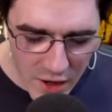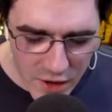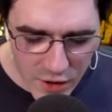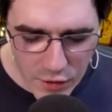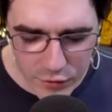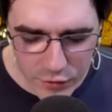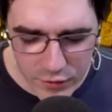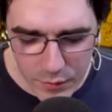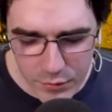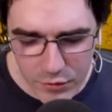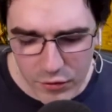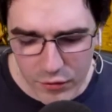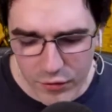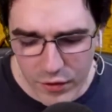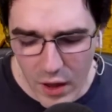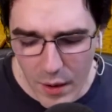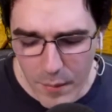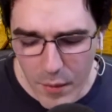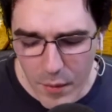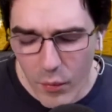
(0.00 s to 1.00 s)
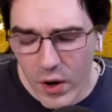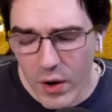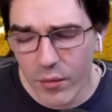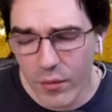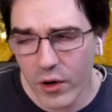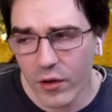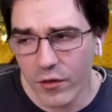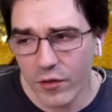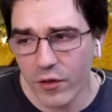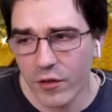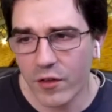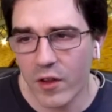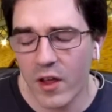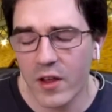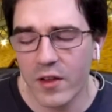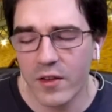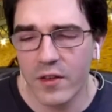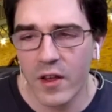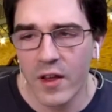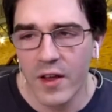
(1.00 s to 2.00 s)
uh, no substitute for that. But what I would also
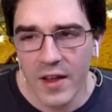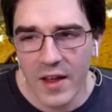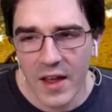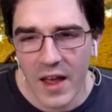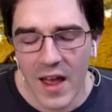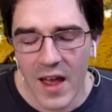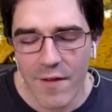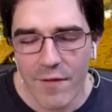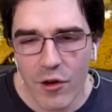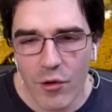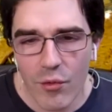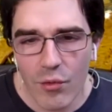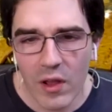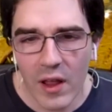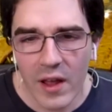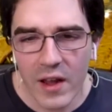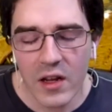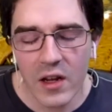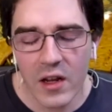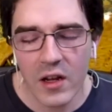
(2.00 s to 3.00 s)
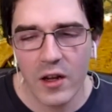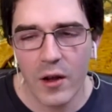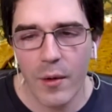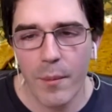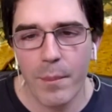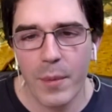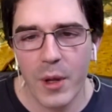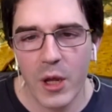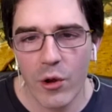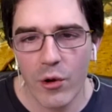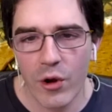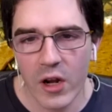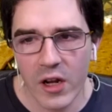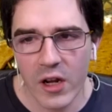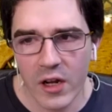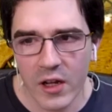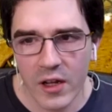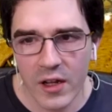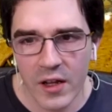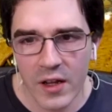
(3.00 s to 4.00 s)
say is if you like
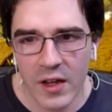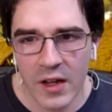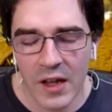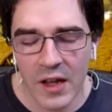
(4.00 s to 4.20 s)
computing